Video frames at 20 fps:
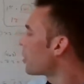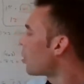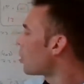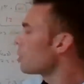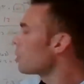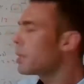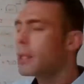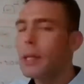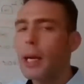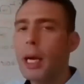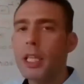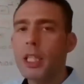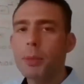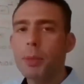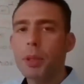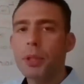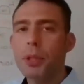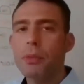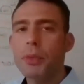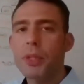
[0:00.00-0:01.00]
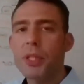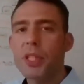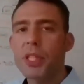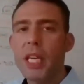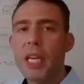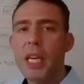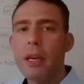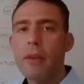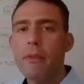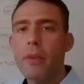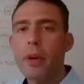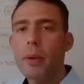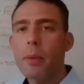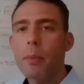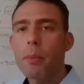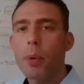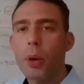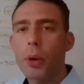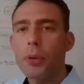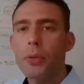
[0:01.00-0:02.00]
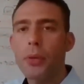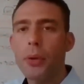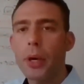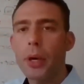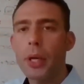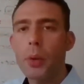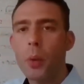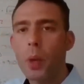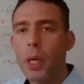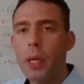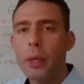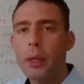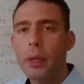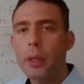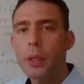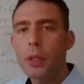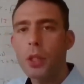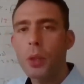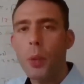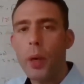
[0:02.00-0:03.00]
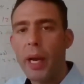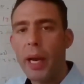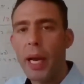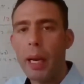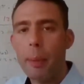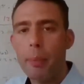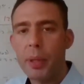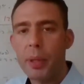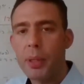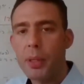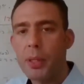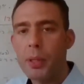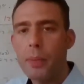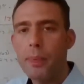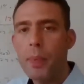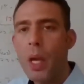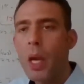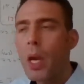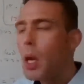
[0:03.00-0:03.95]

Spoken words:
you're only eligible to receive 0.31. So what happens?